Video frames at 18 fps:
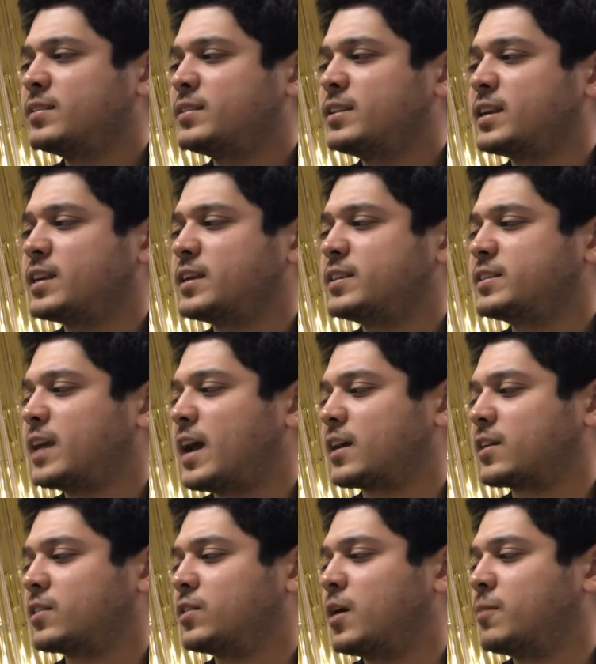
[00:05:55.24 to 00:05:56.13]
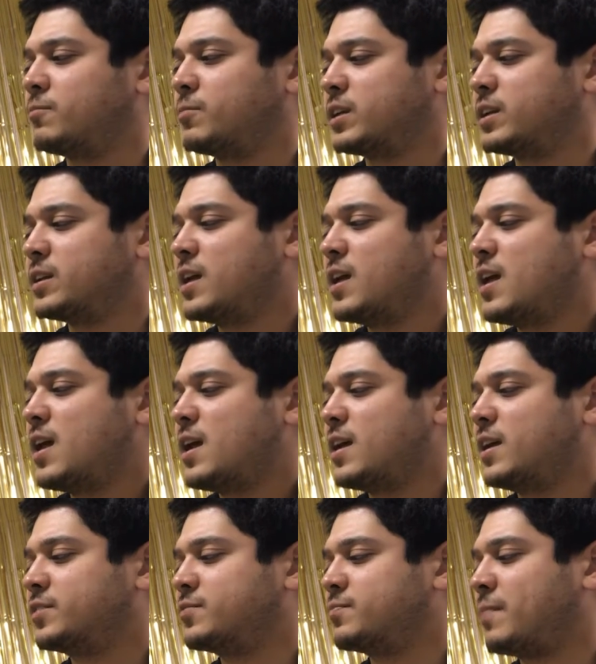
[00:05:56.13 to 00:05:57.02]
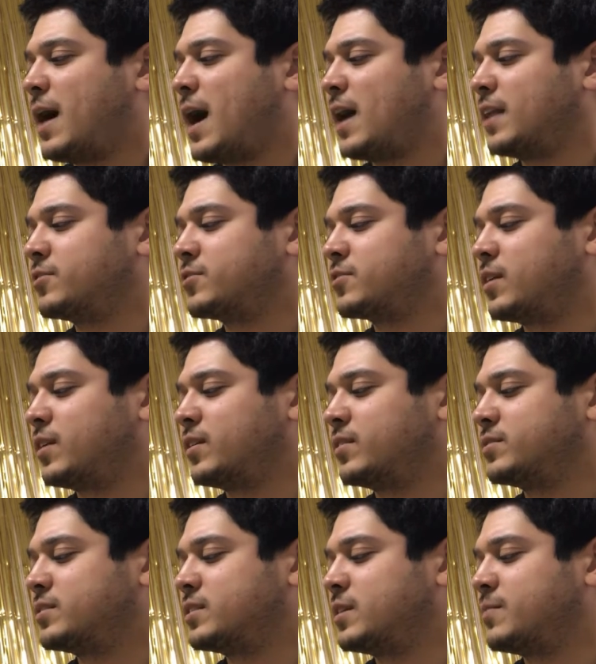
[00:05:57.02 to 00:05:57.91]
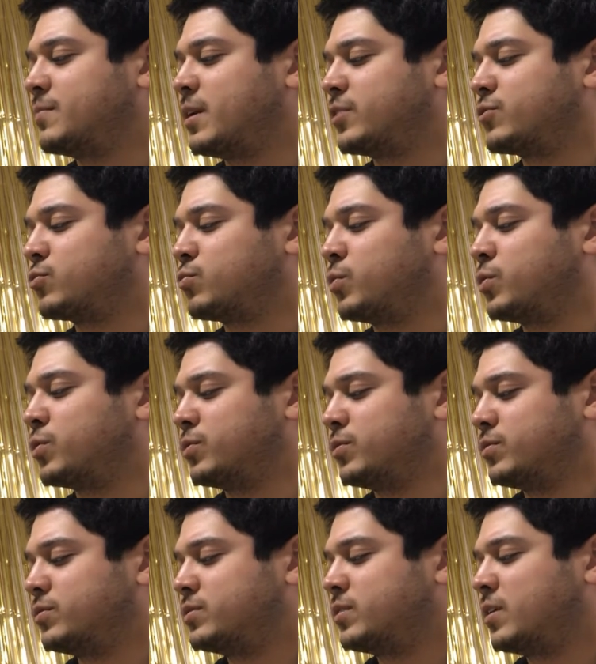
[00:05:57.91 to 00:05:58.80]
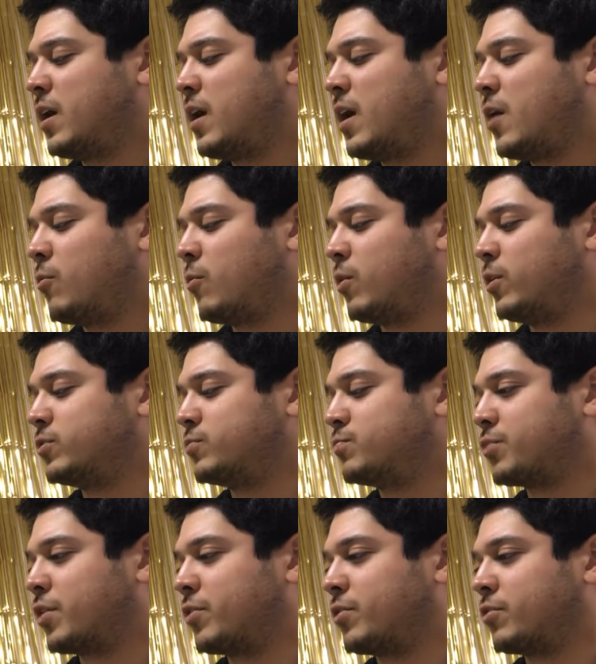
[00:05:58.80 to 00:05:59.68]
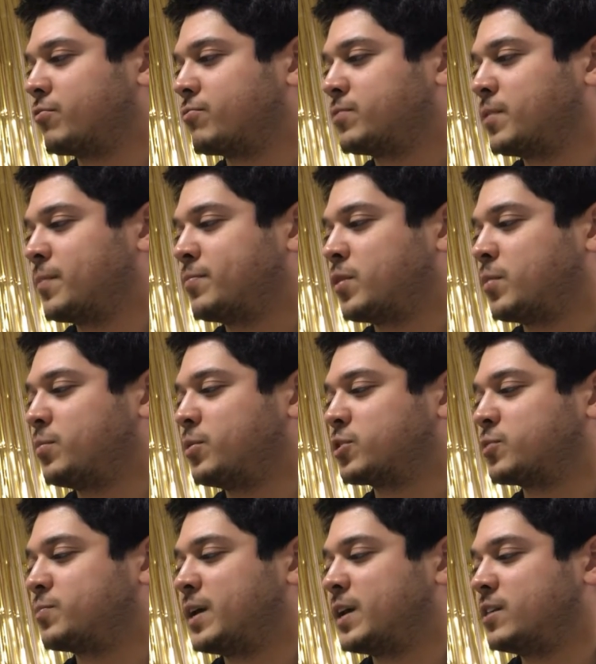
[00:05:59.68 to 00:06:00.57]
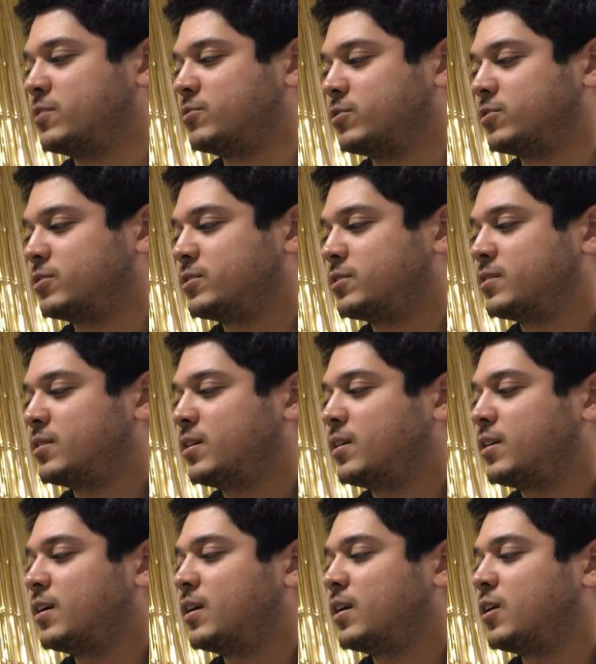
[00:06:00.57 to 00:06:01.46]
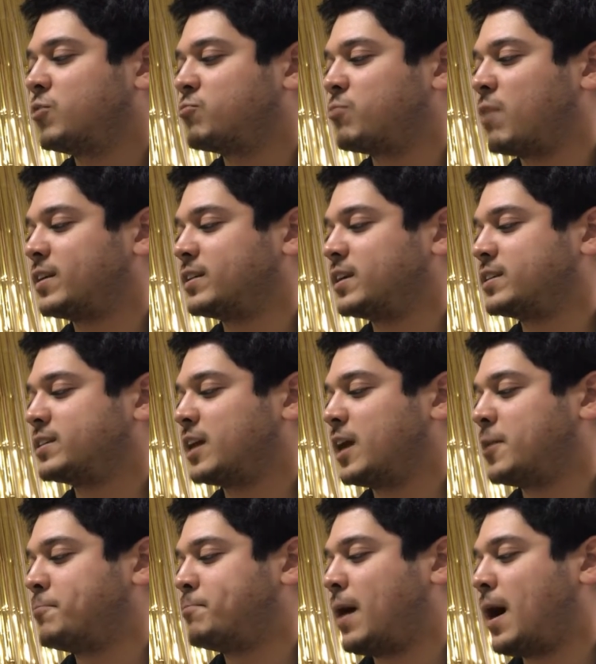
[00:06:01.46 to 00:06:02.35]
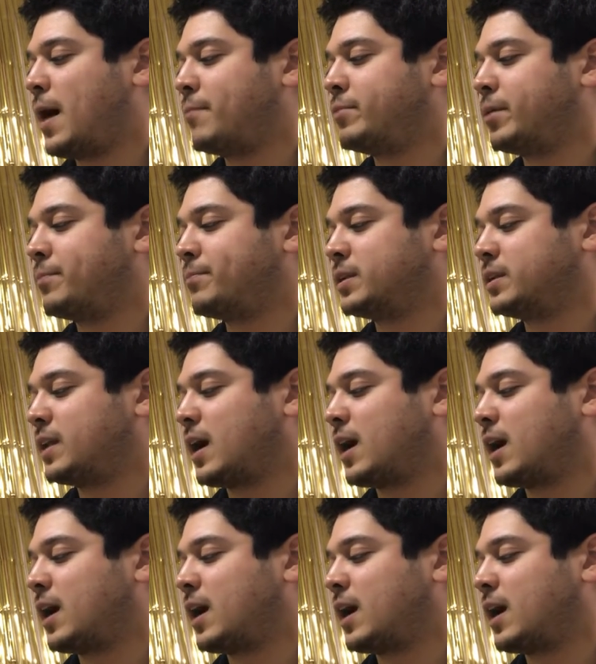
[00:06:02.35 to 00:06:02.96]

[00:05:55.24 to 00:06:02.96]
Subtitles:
Tiki sat glumly, his mind still on his teammate's words, while his brother flipped the book's pages. Rondé's head bobbed up and